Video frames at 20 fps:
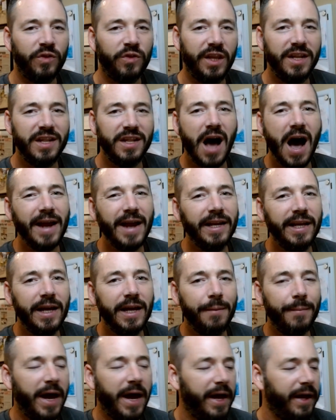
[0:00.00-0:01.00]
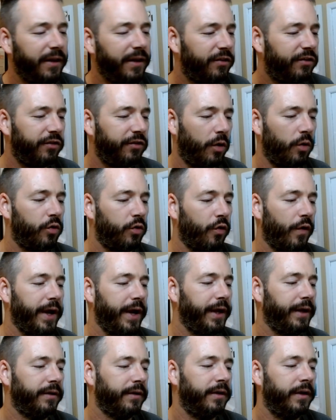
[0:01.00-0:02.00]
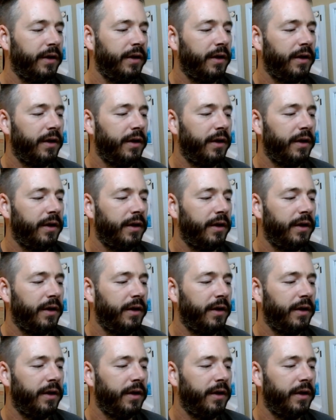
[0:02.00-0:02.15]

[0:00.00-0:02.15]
The nine E M A is so great.